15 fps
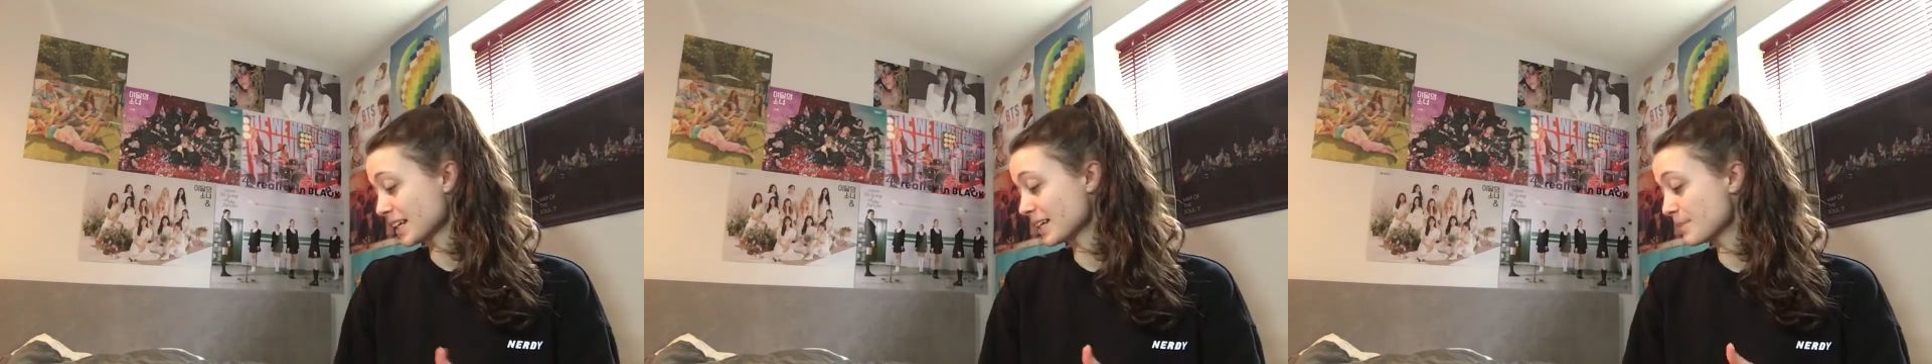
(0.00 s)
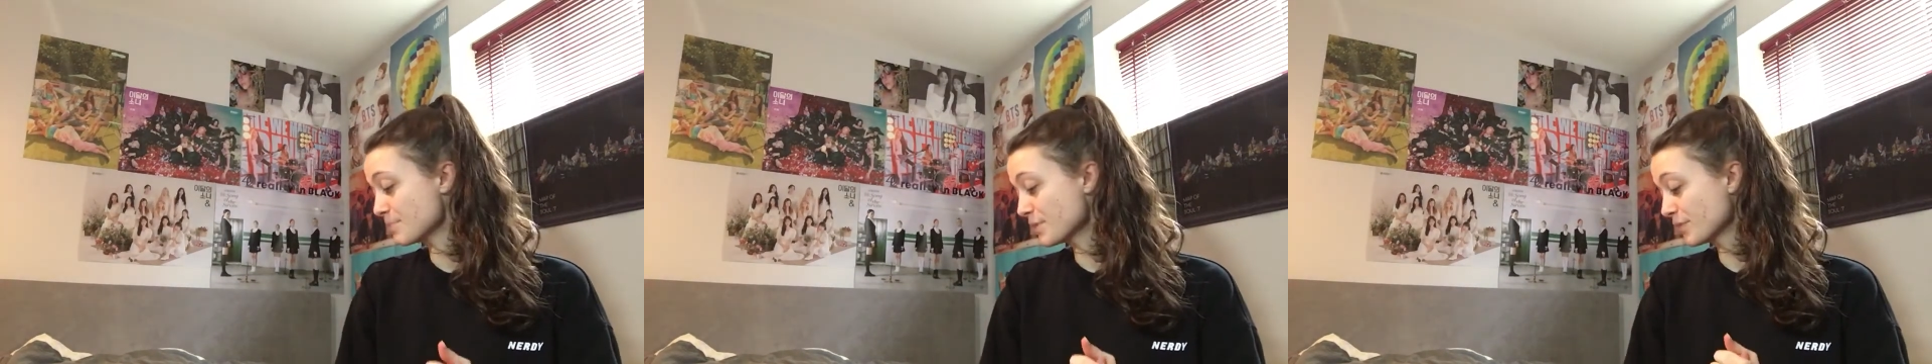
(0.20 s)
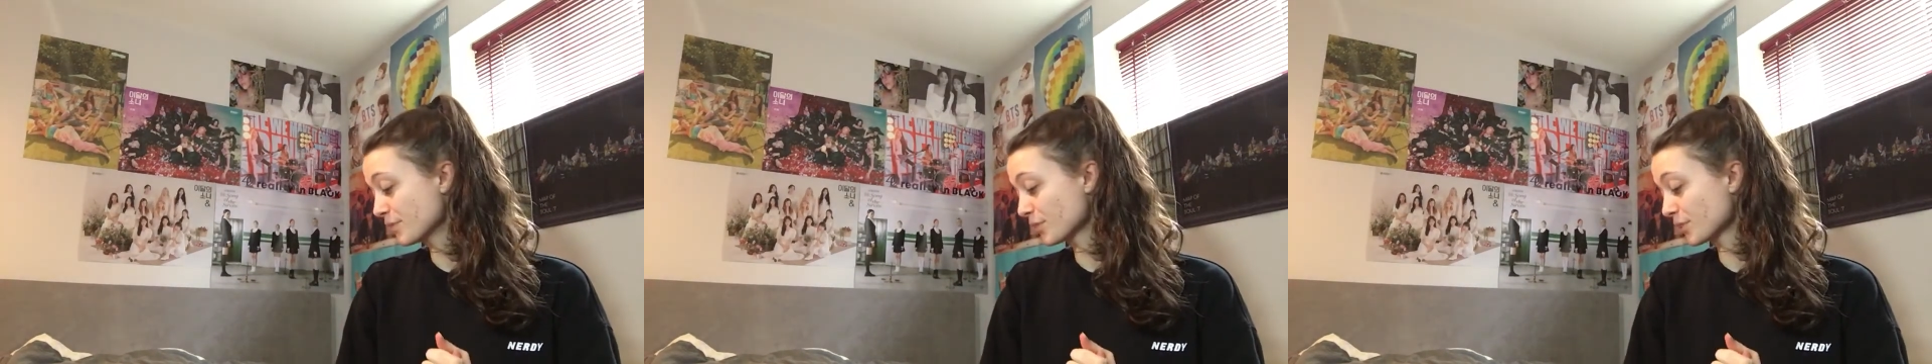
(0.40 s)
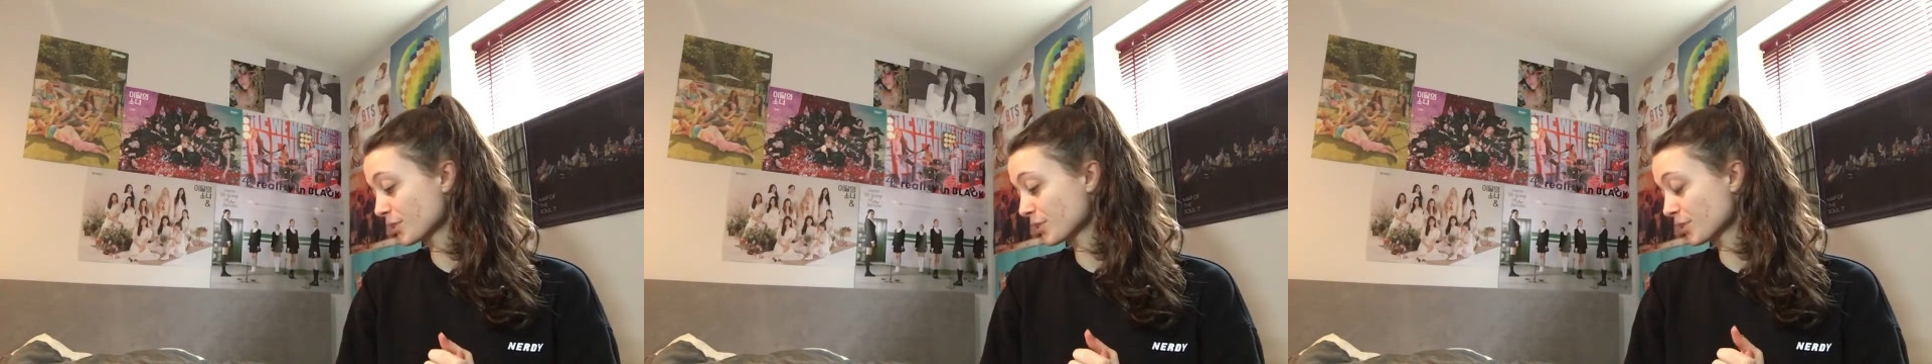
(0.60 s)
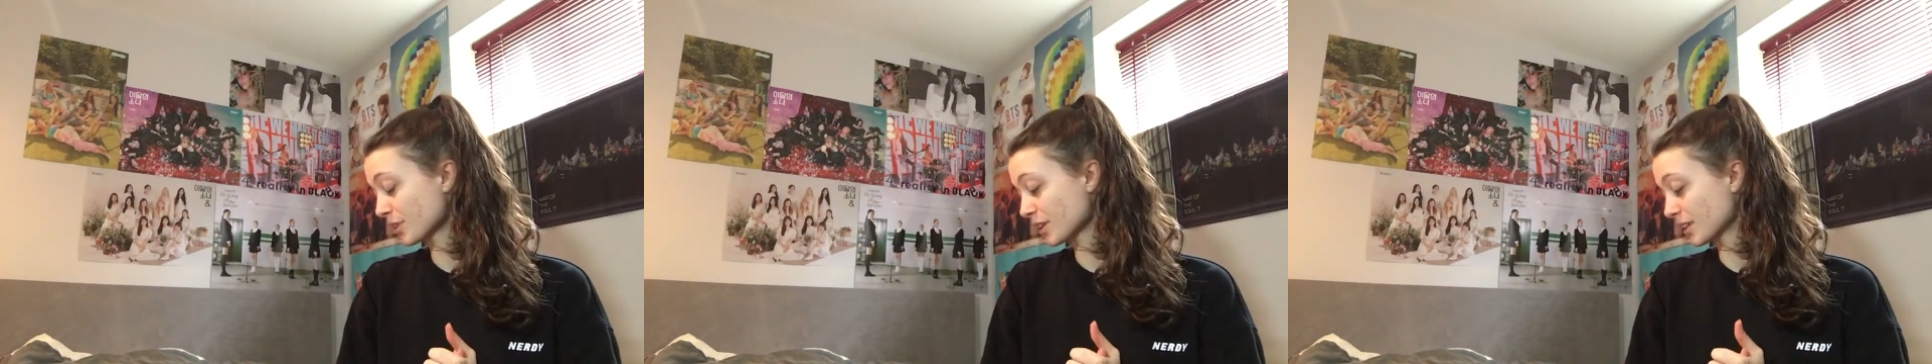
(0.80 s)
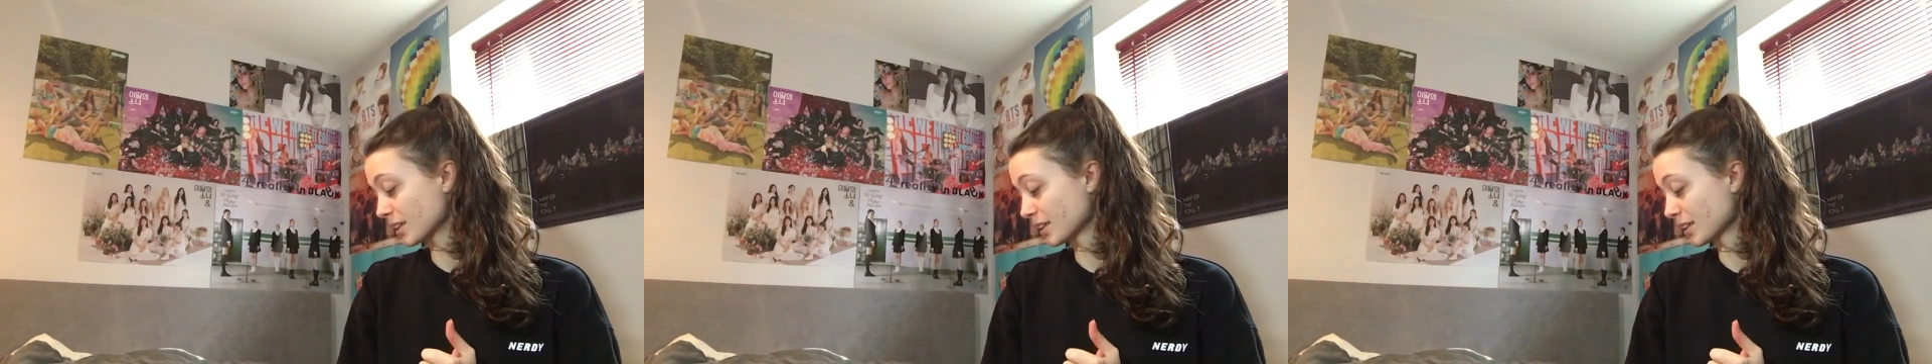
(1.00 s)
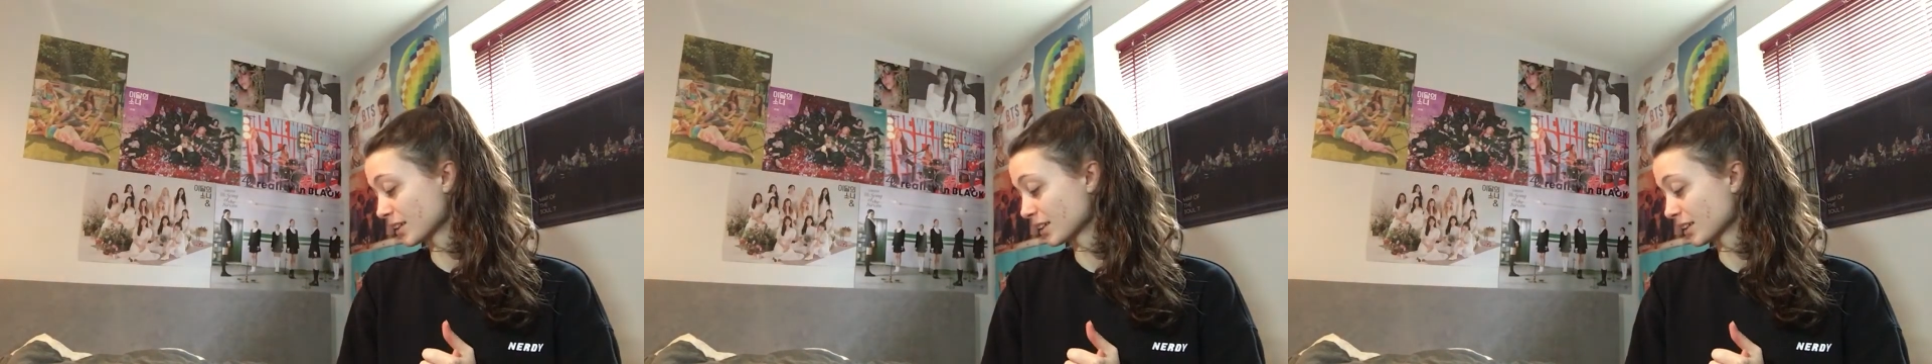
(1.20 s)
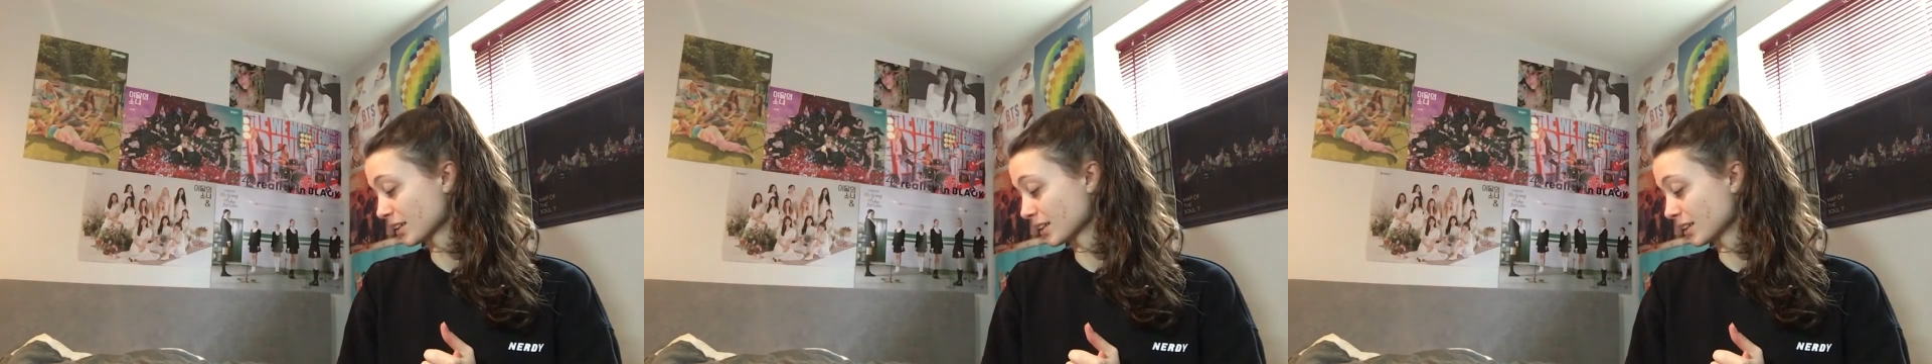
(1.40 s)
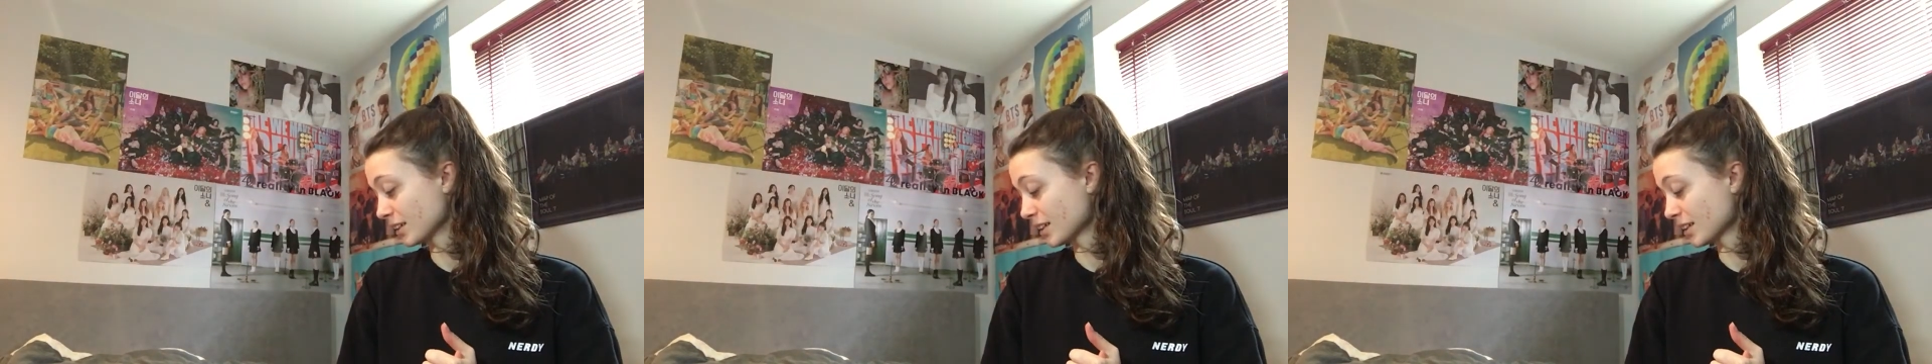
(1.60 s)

And before uh,